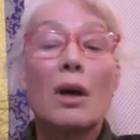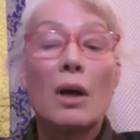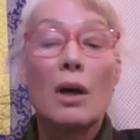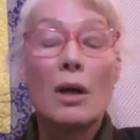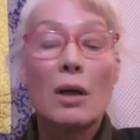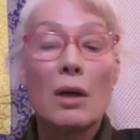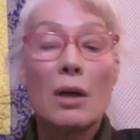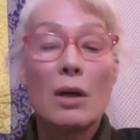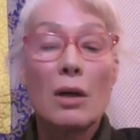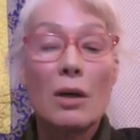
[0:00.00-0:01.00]

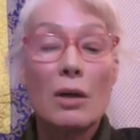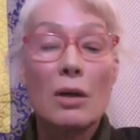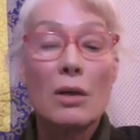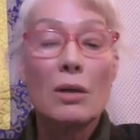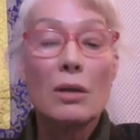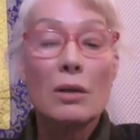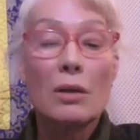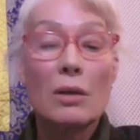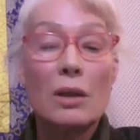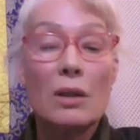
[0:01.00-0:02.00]
And
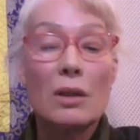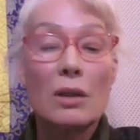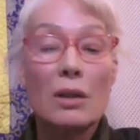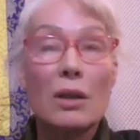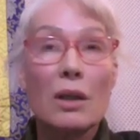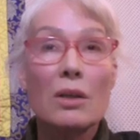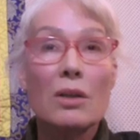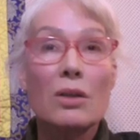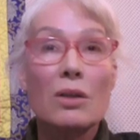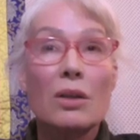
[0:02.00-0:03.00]
this
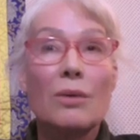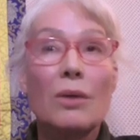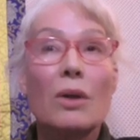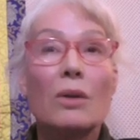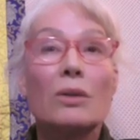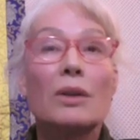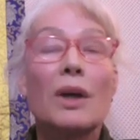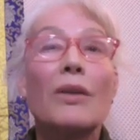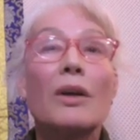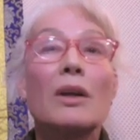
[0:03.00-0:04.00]
inexhaustible
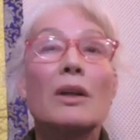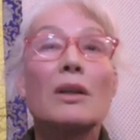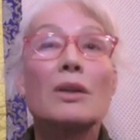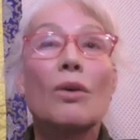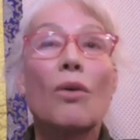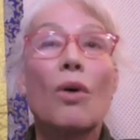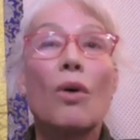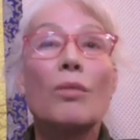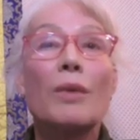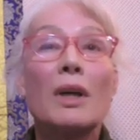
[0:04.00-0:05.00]
tenderness to
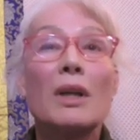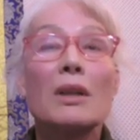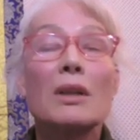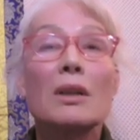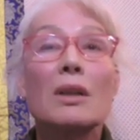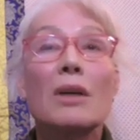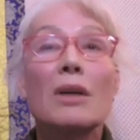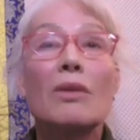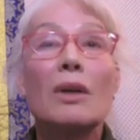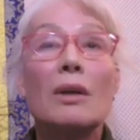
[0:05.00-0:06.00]
all beings can
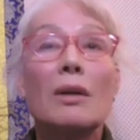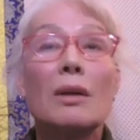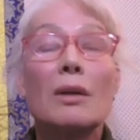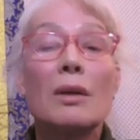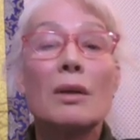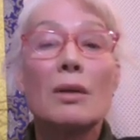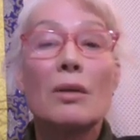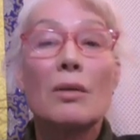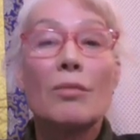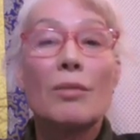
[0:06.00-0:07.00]
really
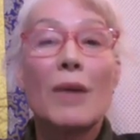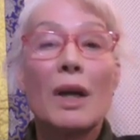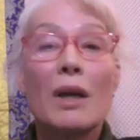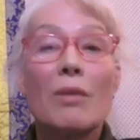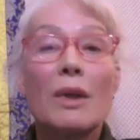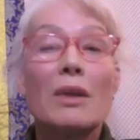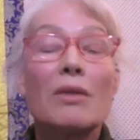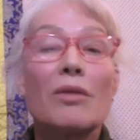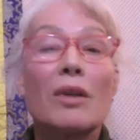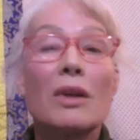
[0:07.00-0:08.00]
make a big
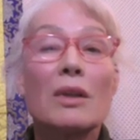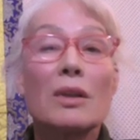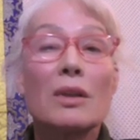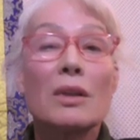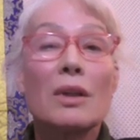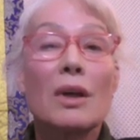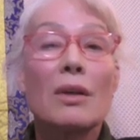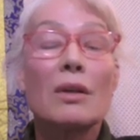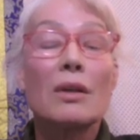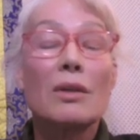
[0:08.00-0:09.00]
difference, that
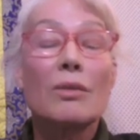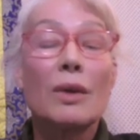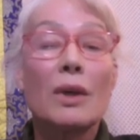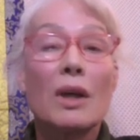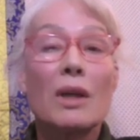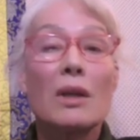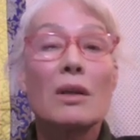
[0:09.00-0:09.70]
we can